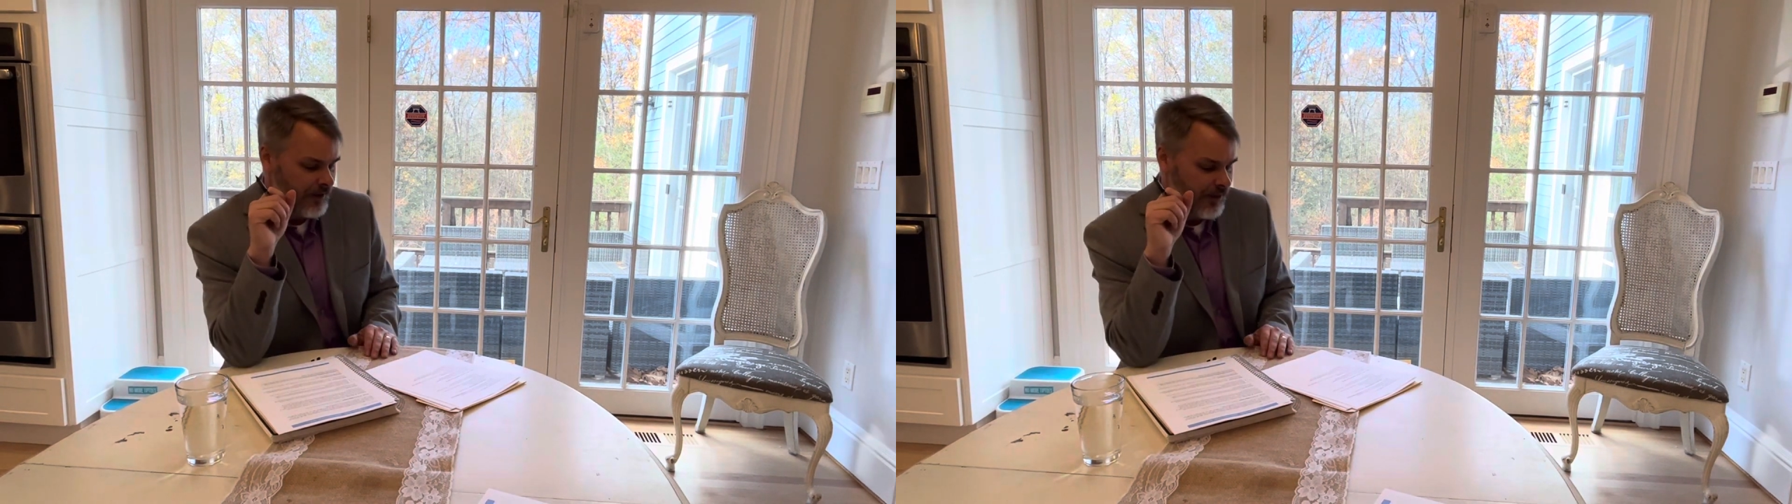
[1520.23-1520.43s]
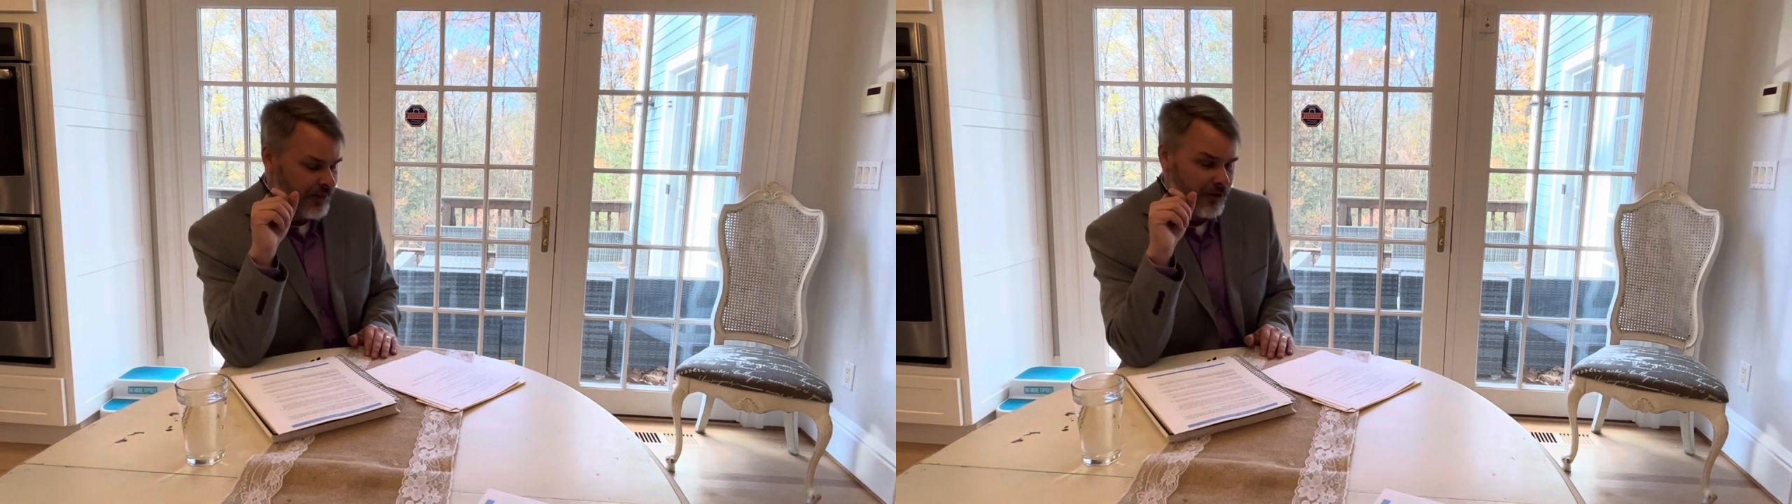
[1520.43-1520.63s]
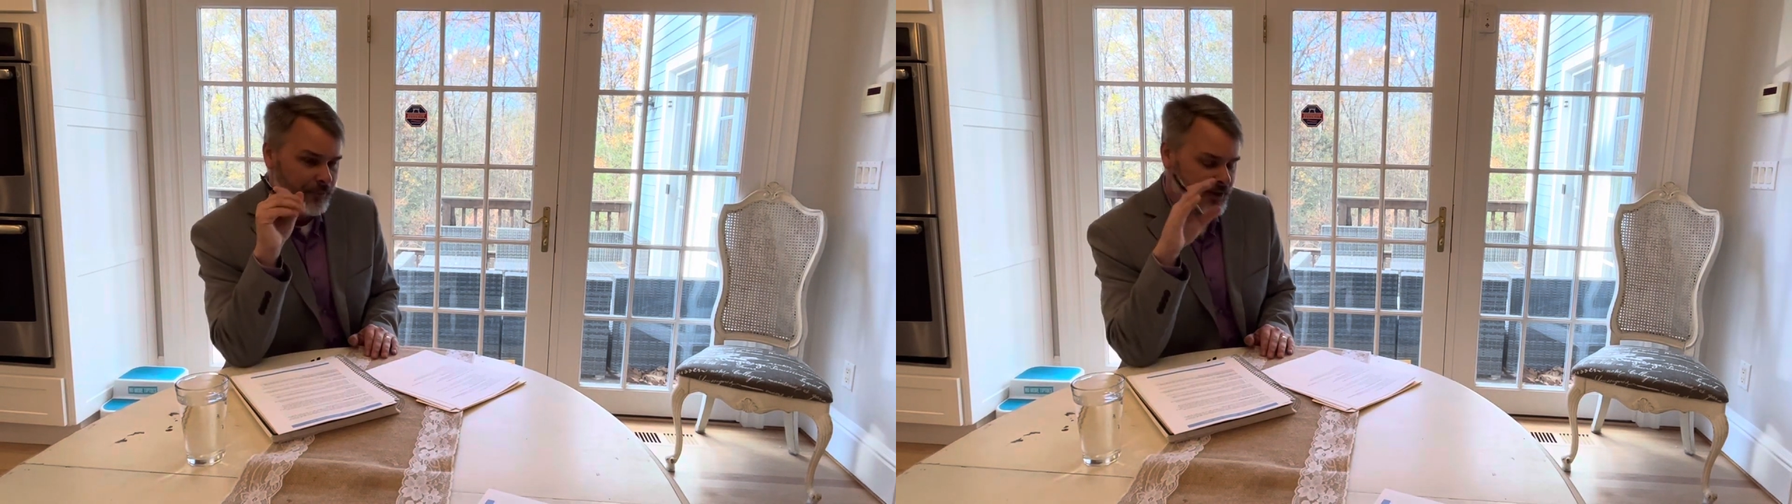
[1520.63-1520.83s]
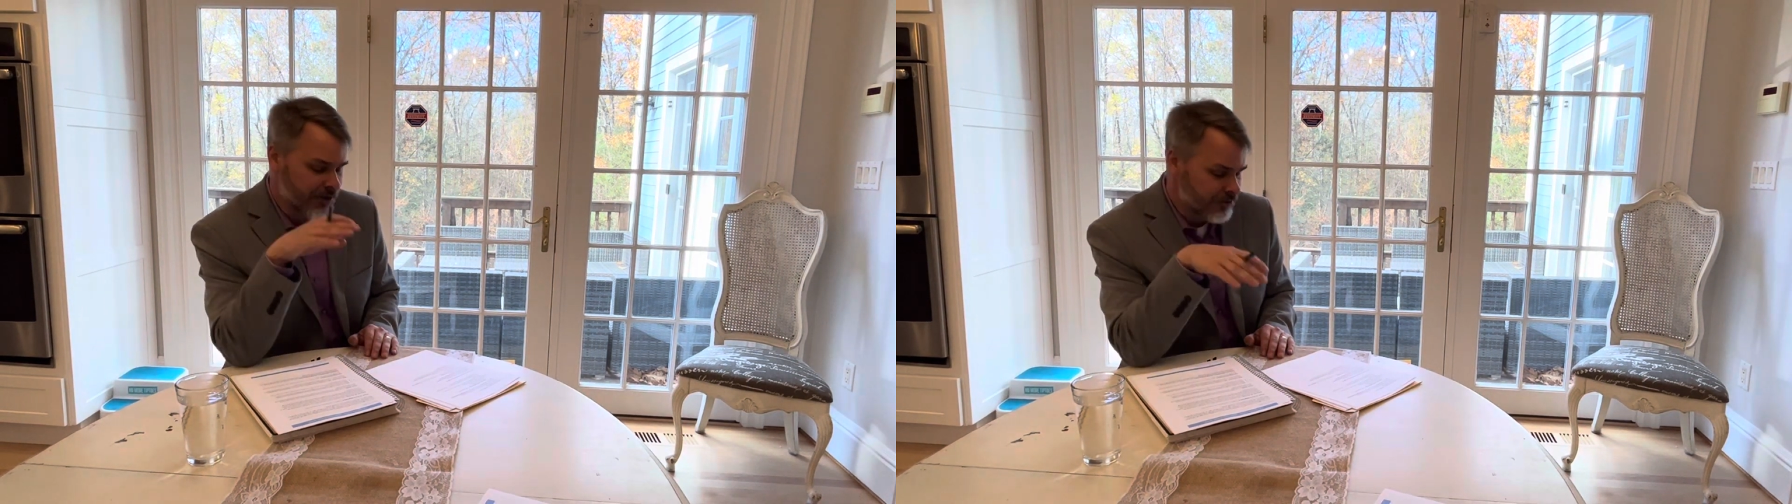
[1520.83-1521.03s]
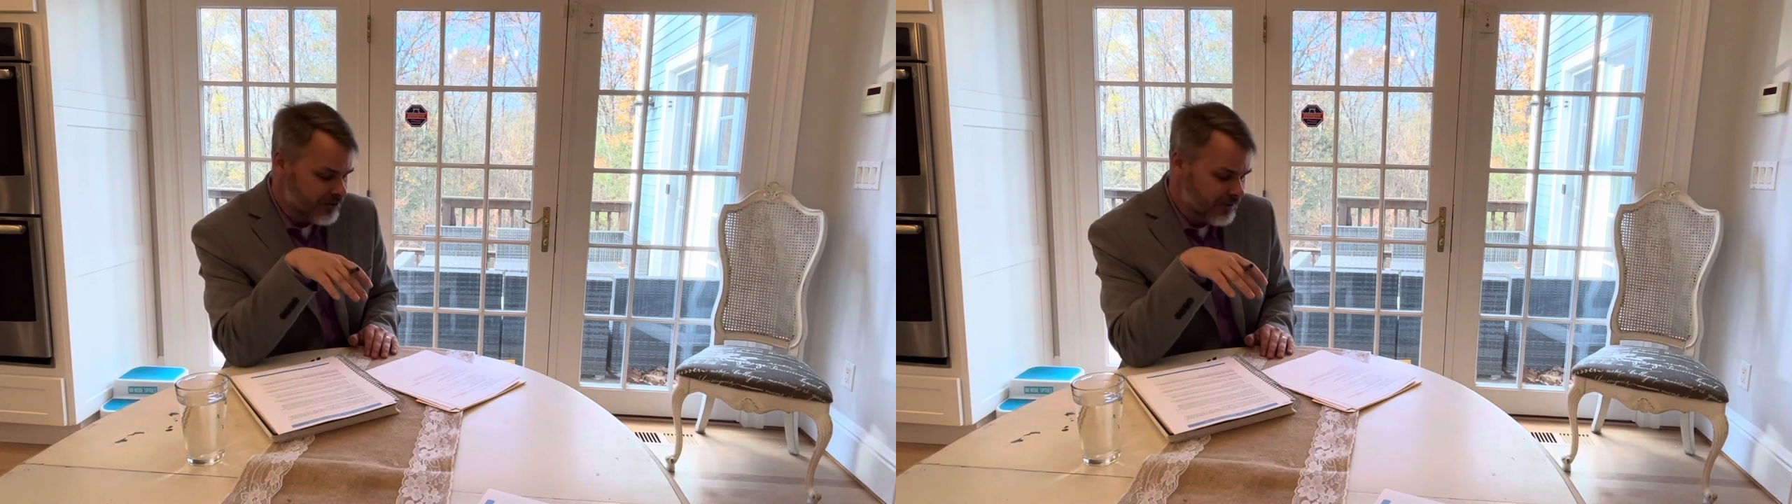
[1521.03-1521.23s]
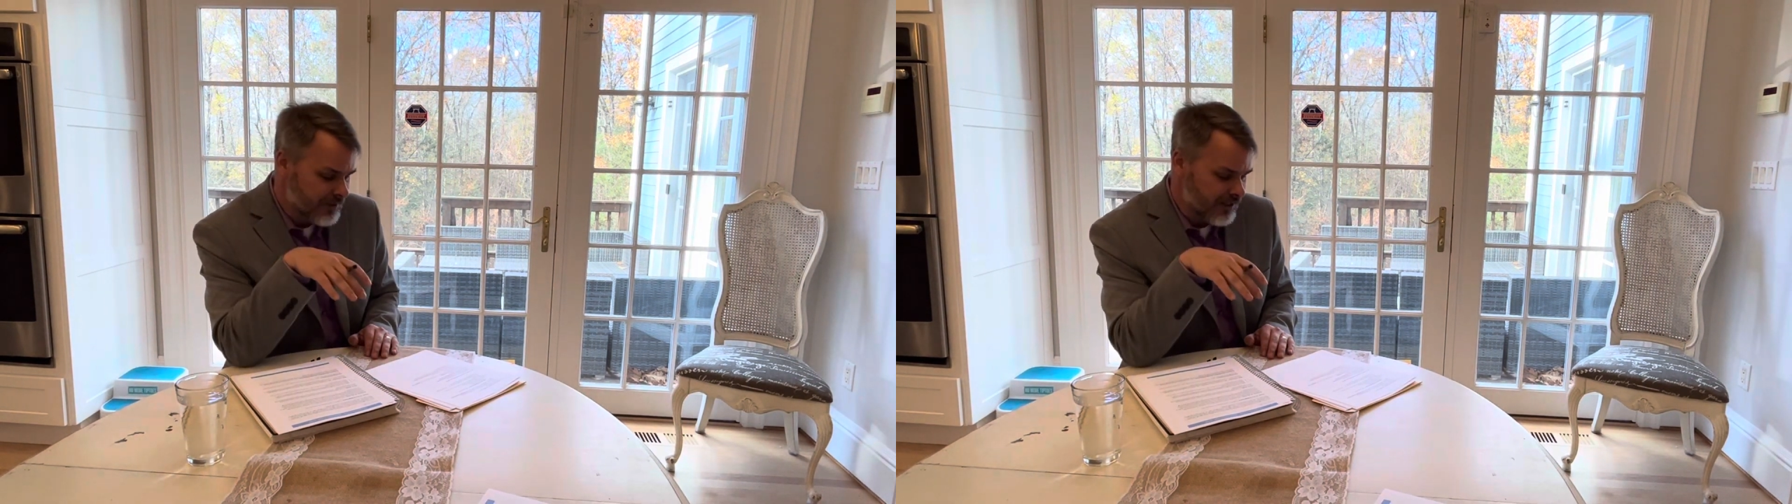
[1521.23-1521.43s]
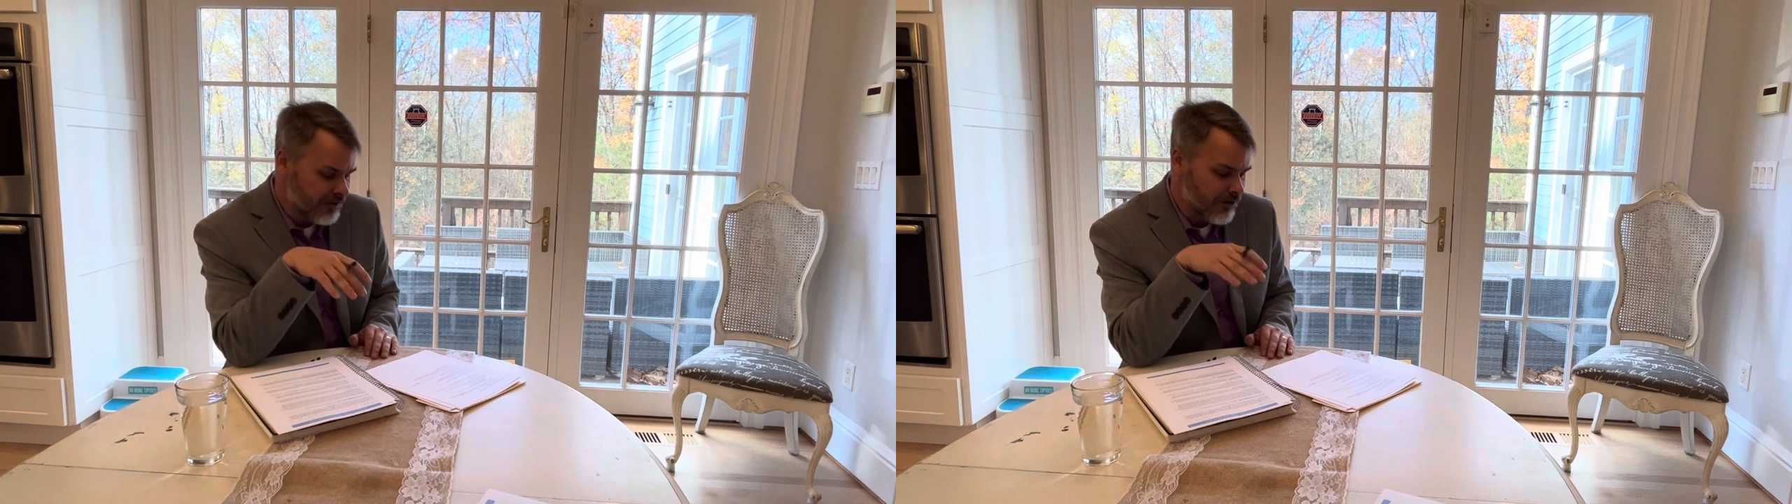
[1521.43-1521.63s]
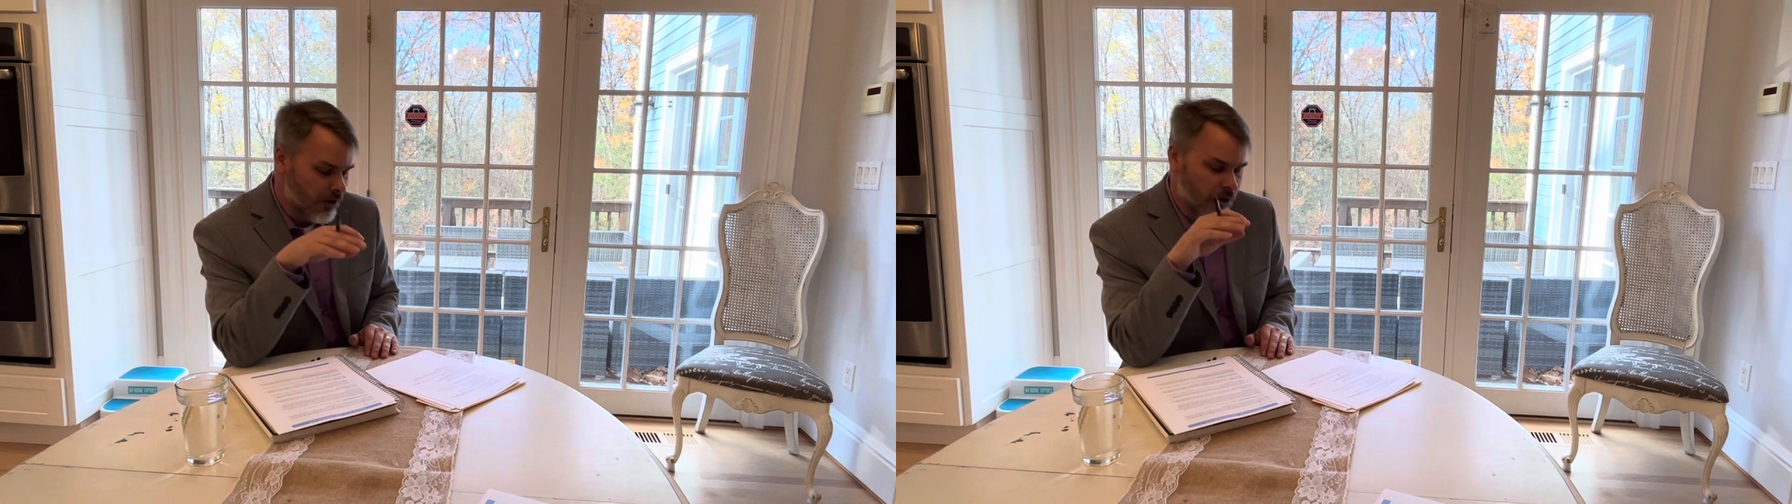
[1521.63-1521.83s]
There appears to be
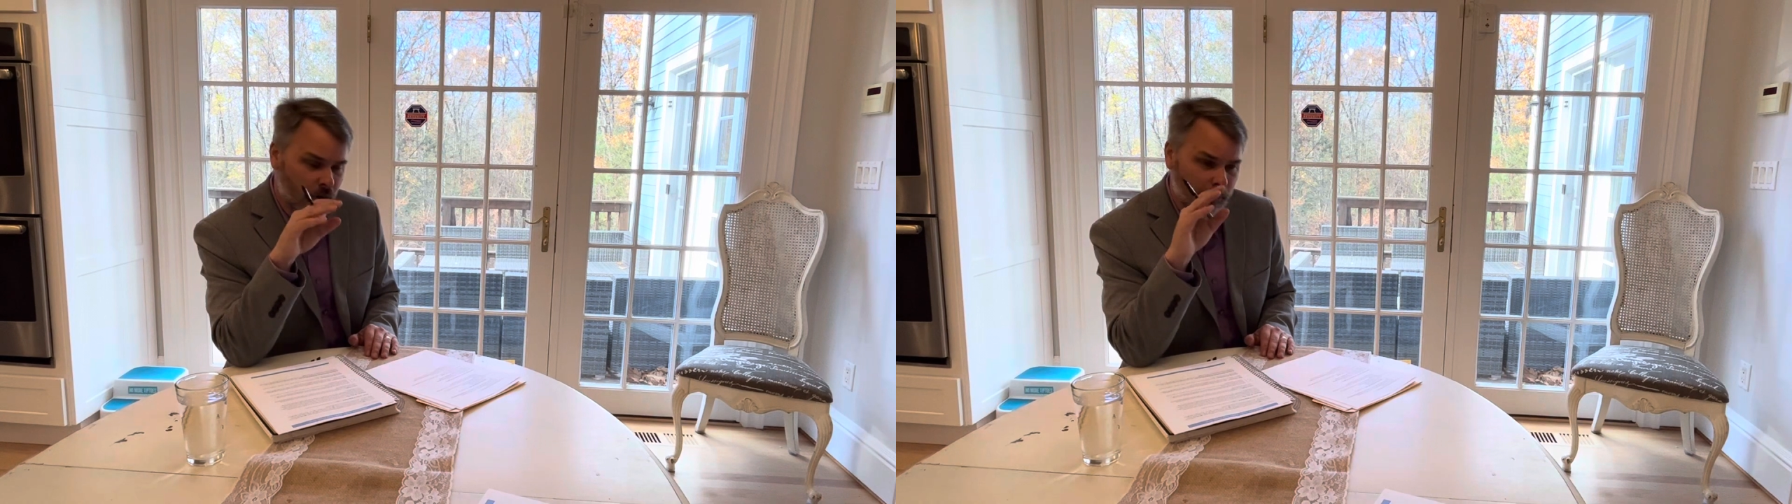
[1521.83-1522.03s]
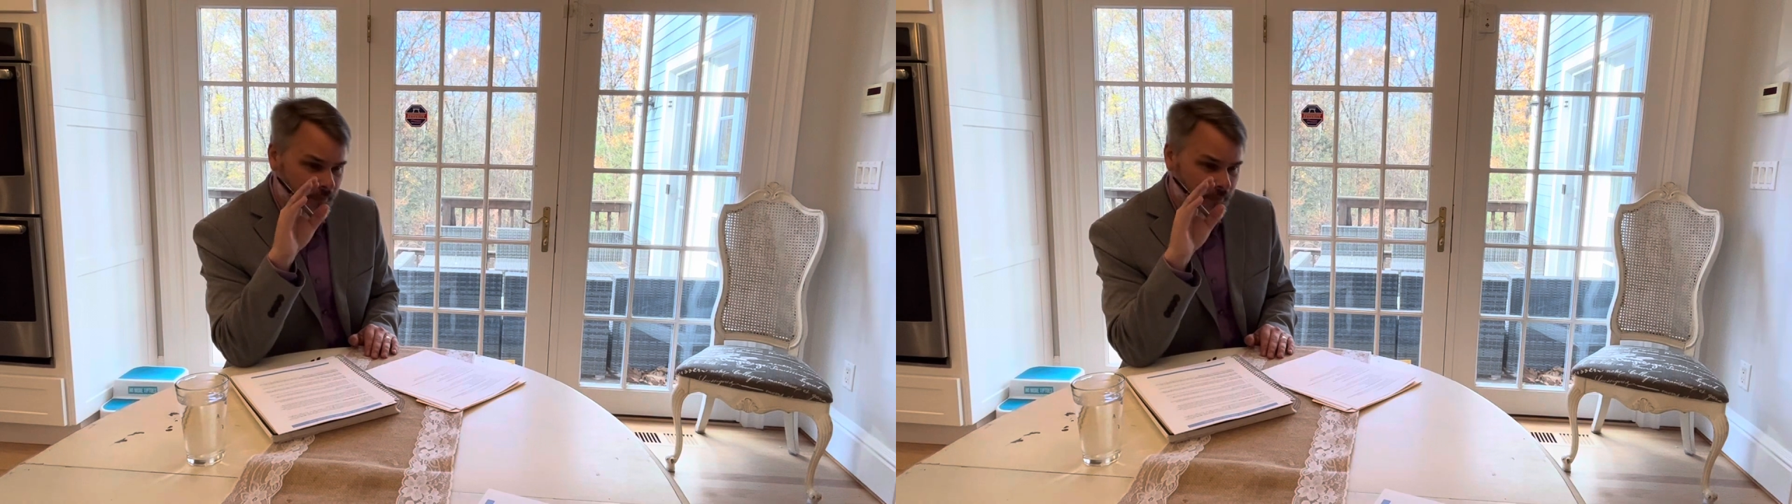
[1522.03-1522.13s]
no